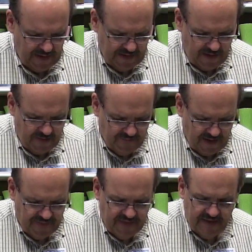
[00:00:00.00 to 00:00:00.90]
Now I've
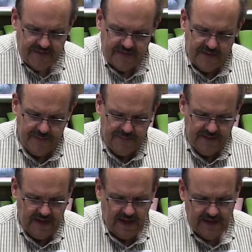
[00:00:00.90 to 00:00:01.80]
got this
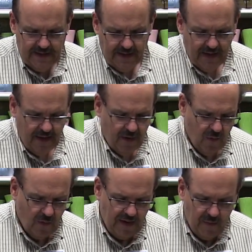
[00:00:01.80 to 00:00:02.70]
done.
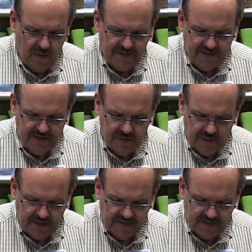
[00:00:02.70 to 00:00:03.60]
What I want to
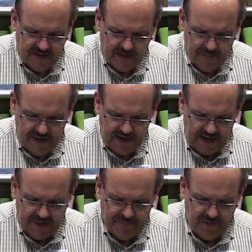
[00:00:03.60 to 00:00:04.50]
do is to come in
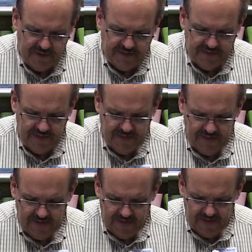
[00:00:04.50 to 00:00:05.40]
and put
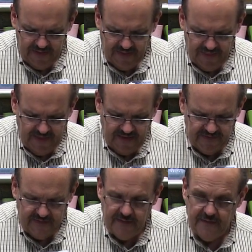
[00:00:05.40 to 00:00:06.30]

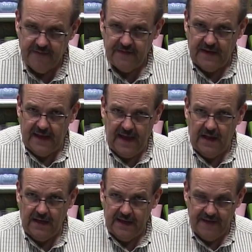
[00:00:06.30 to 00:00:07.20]
this
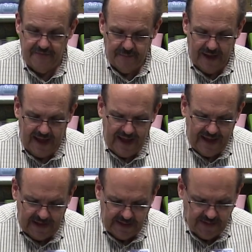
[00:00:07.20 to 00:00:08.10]
salal leaf
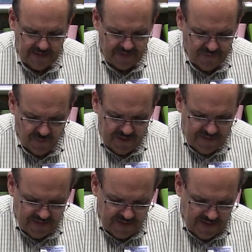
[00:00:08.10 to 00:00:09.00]
behind, and the
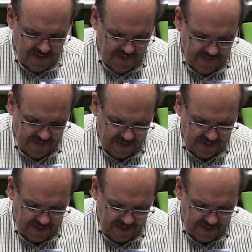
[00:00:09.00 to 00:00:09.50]
reason that